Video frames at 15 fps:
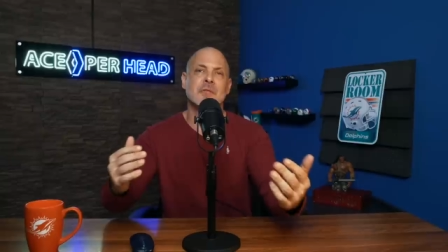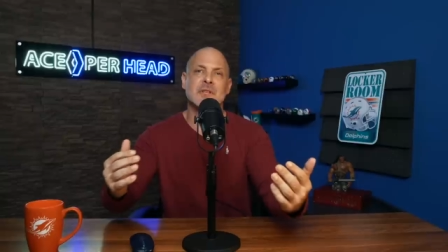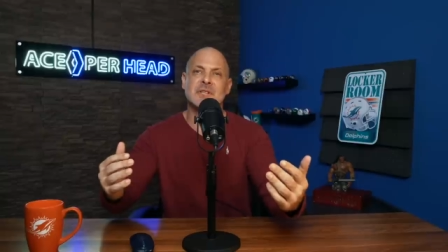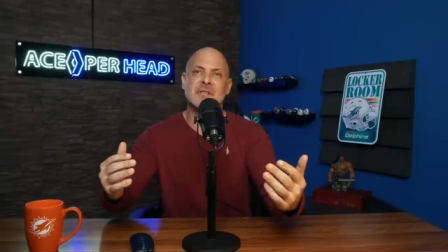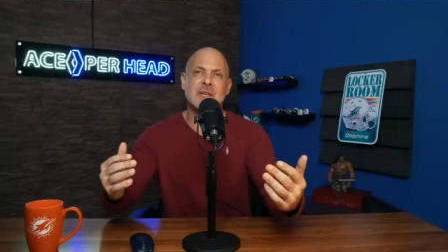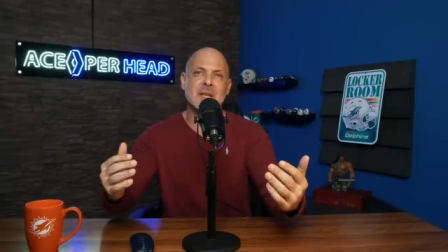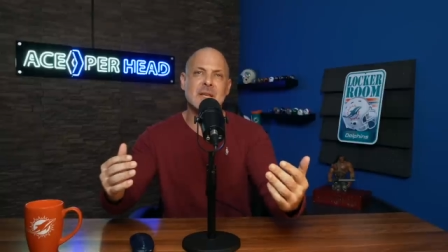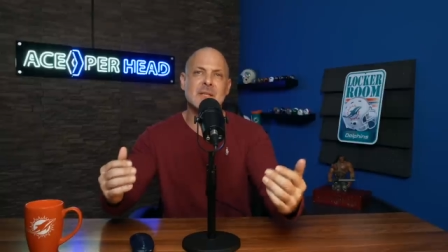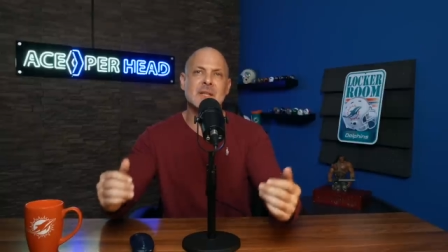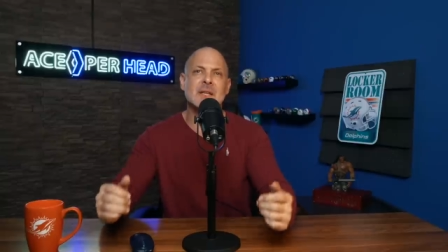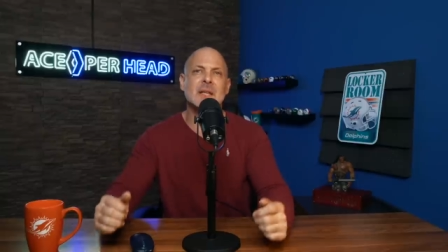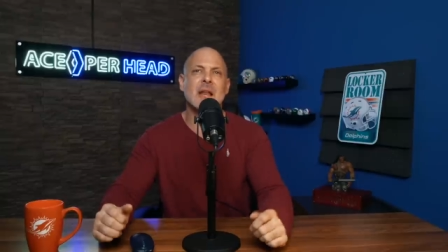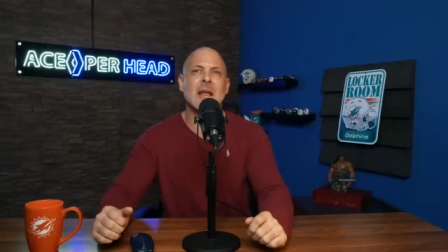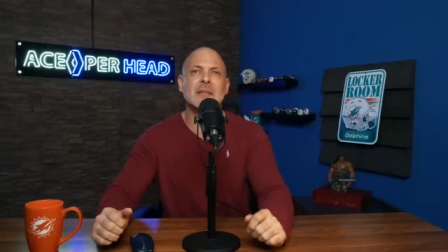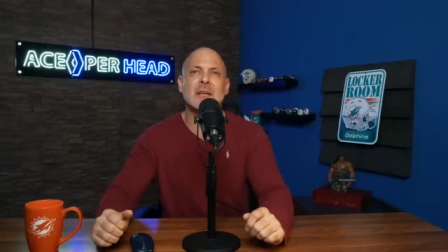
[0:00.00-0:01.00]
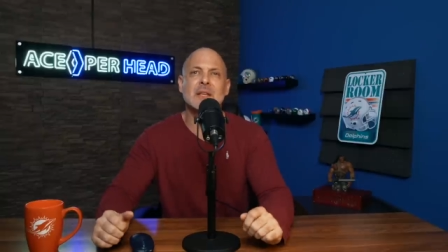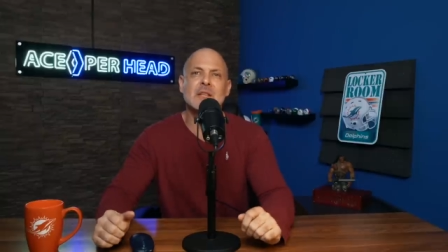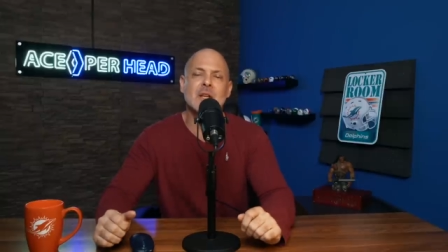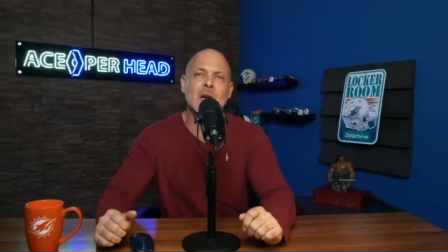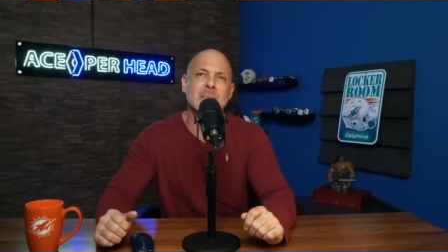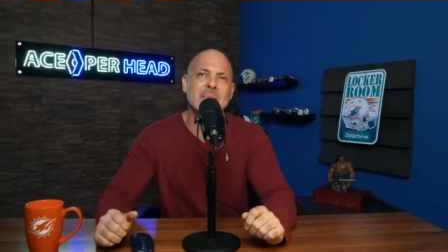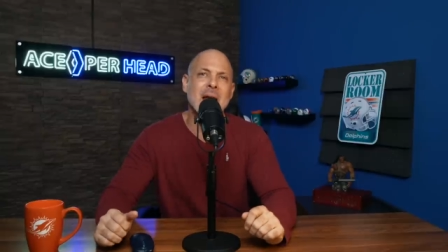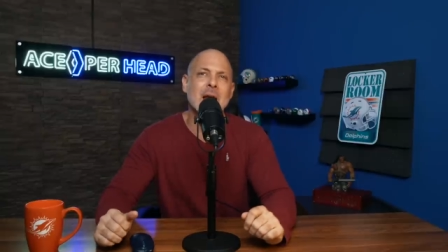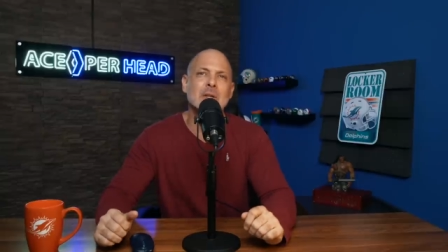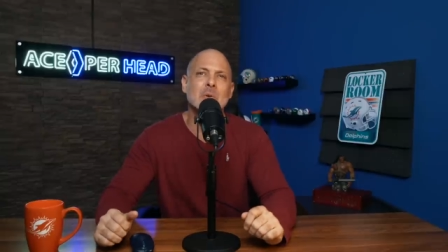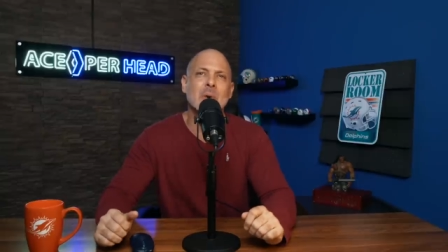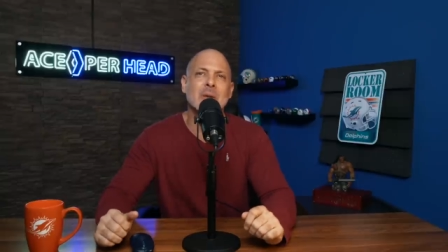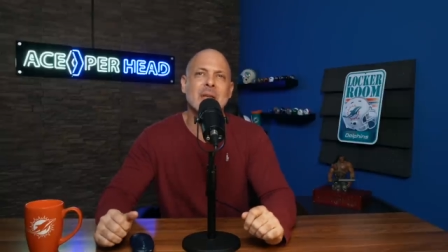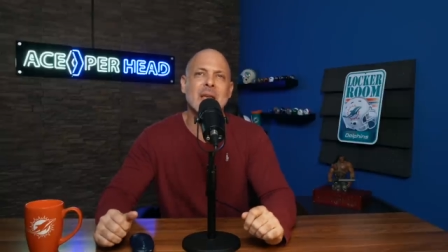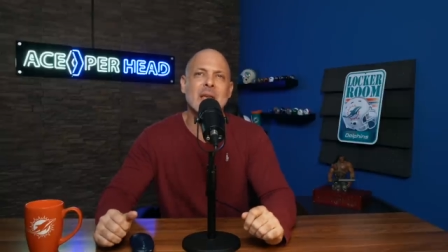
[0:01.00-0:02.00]
the season, and I think it's going to come down
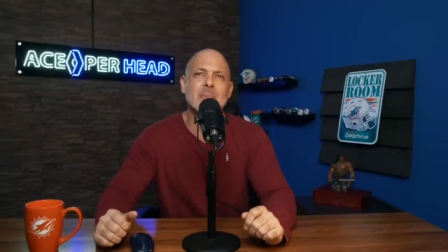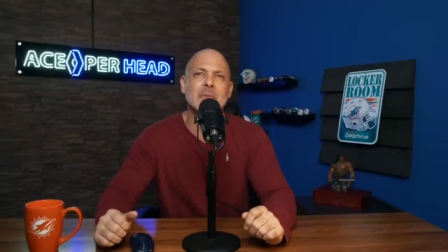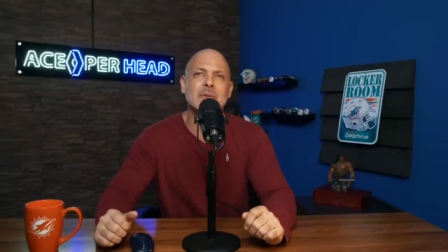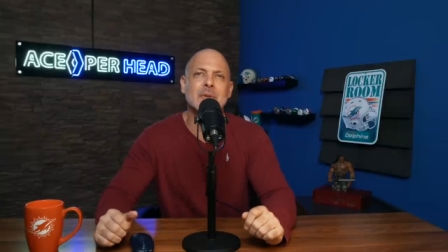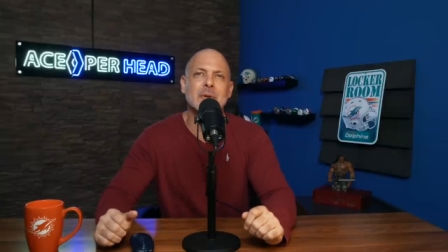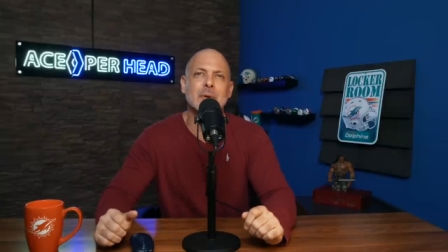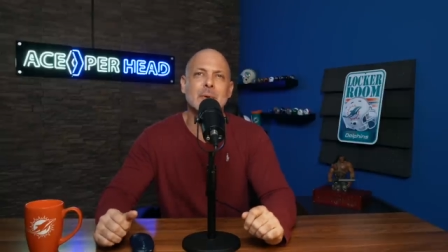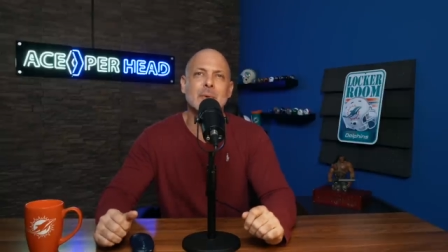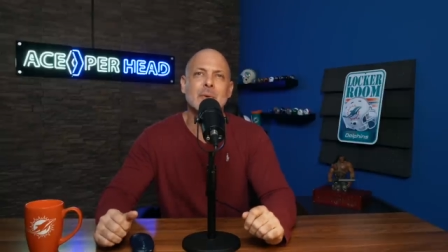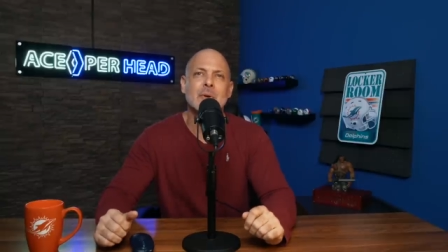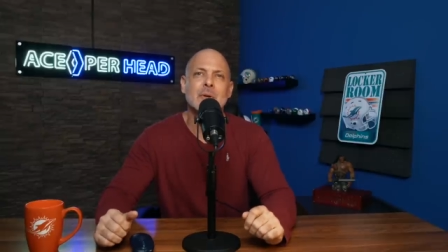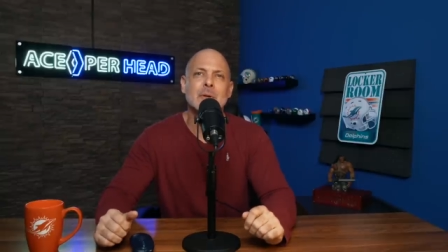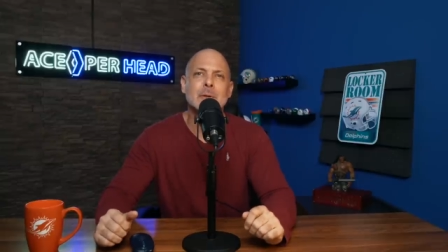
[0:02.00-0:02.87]
to a game or two.